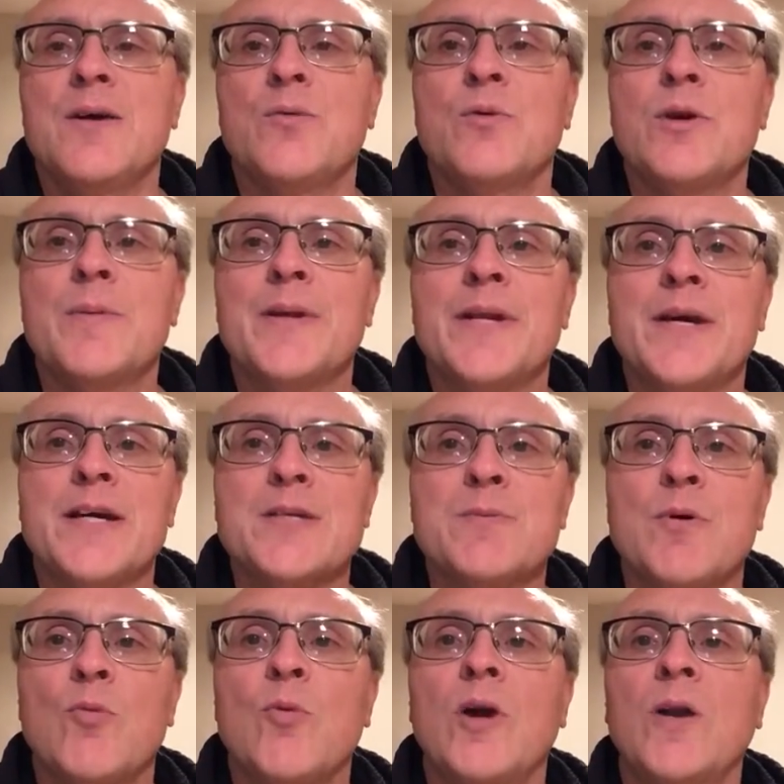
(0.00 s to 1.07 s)
Would have been nice,
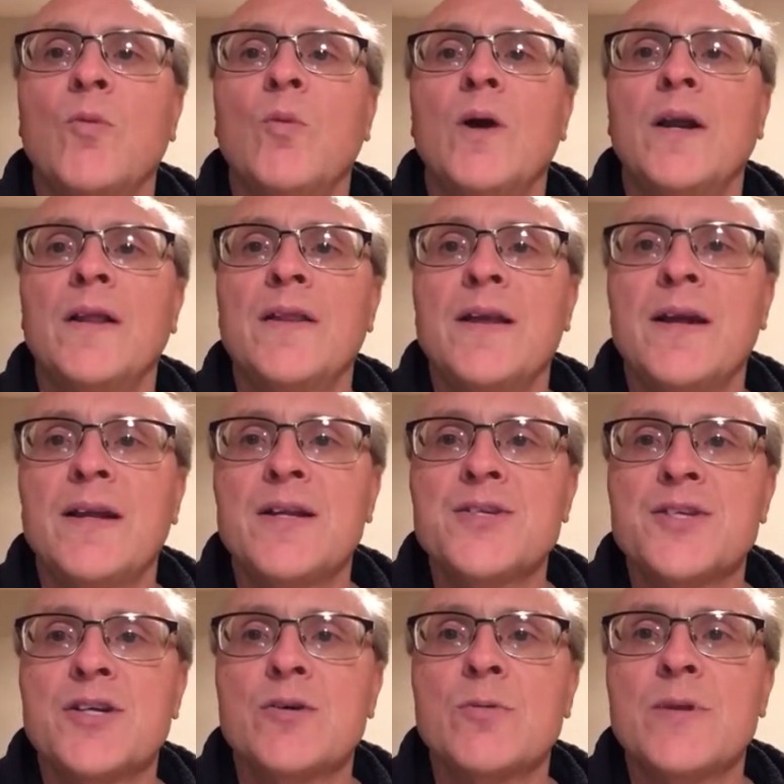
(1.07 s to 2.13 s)
but 1-1 in the
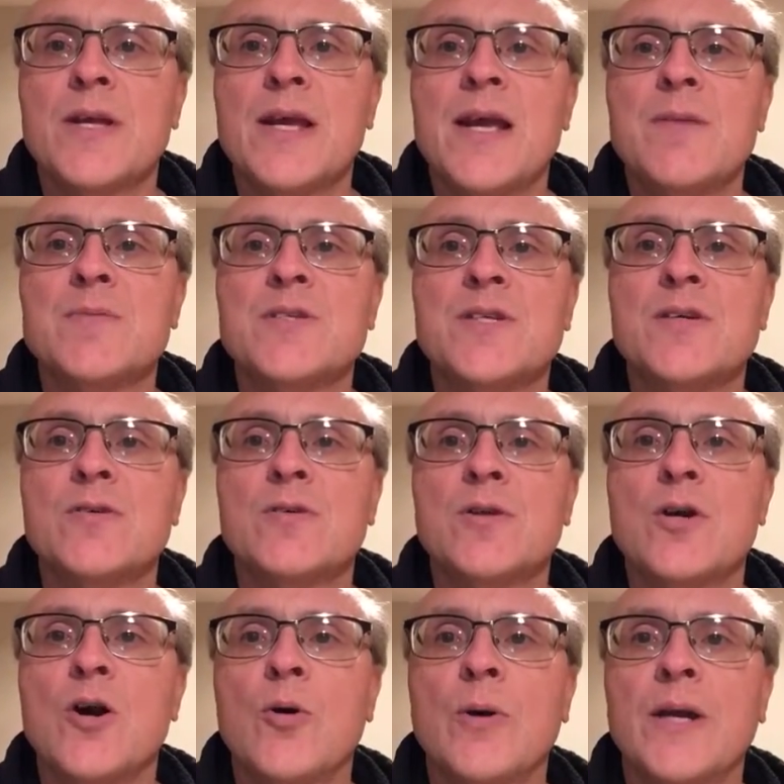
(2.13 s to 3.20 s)
NHL with the game still
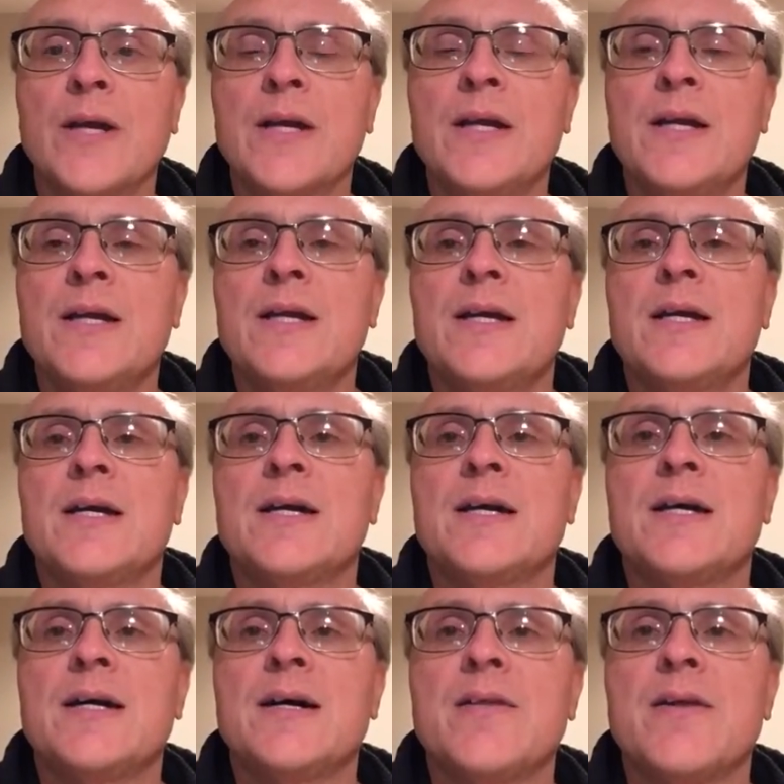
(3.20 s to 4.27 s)
going
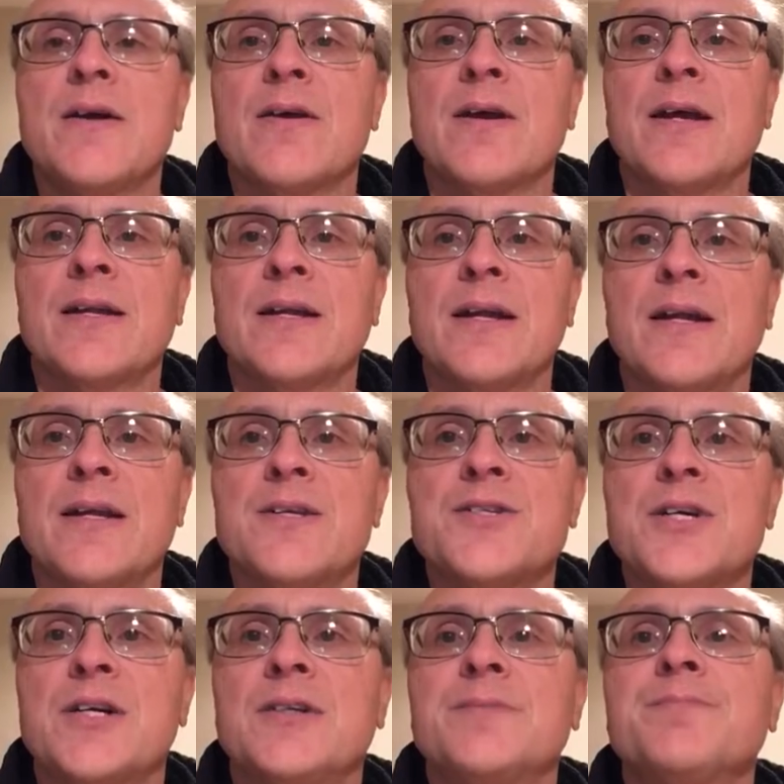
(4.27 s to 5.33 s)
there on the
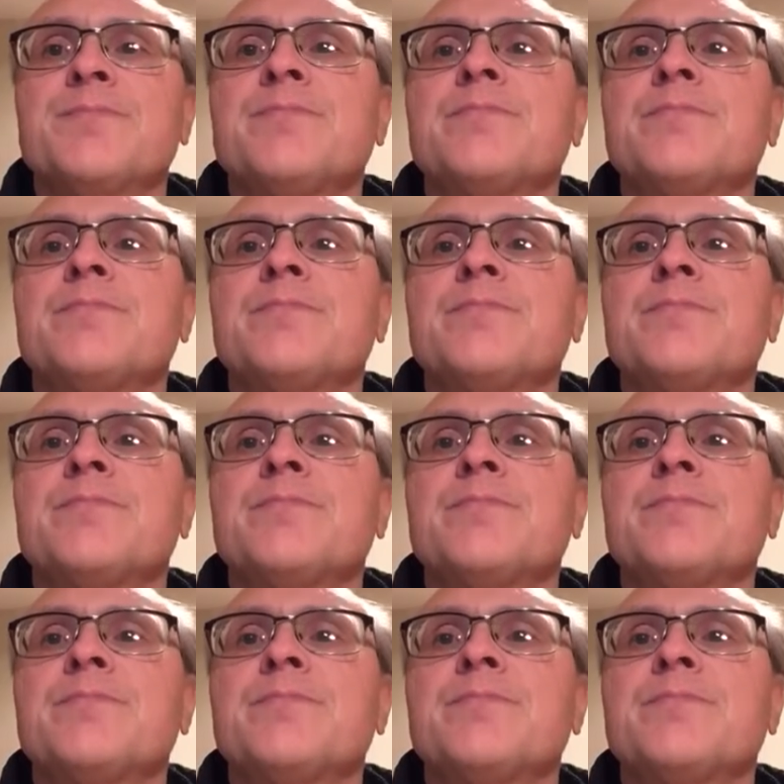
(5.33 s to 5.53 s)
NHL.